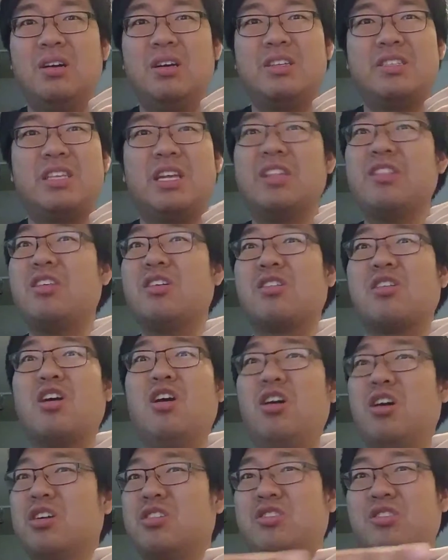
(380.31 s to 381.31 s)
send the
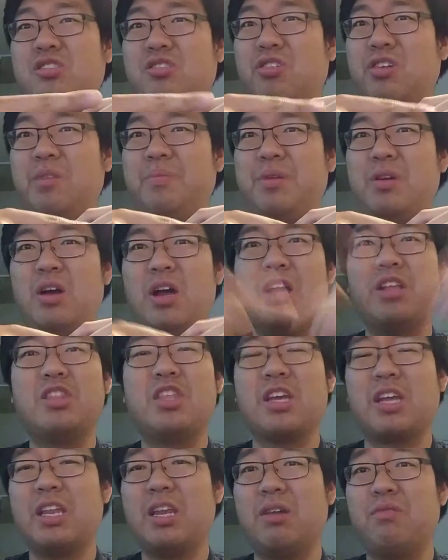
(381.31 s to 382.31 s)
card to the graveyard, and
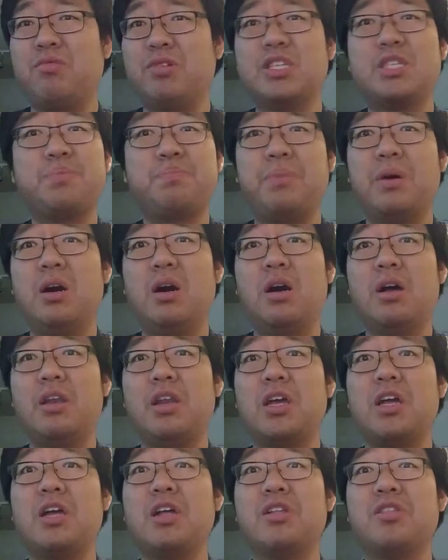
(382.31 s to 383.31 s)
they cannot
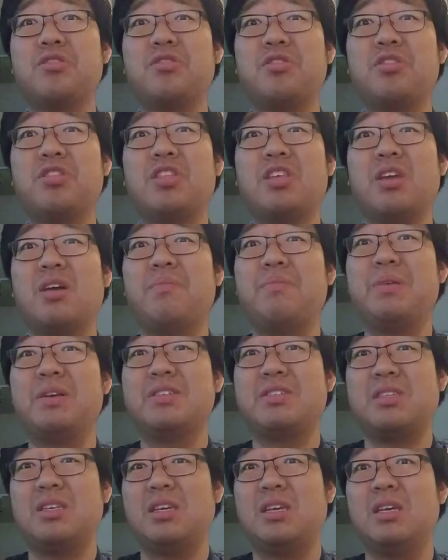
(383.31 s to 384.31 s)
respond. And during the
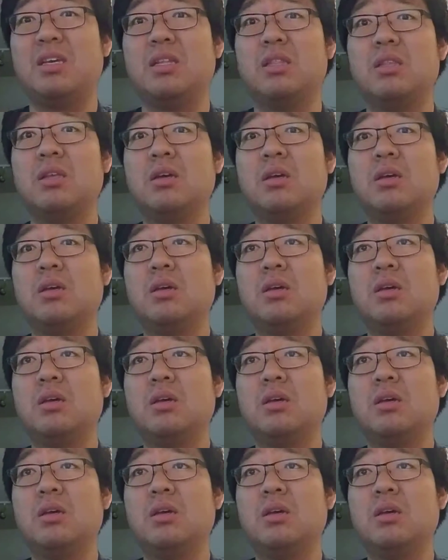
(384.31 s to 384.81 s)
embeds, it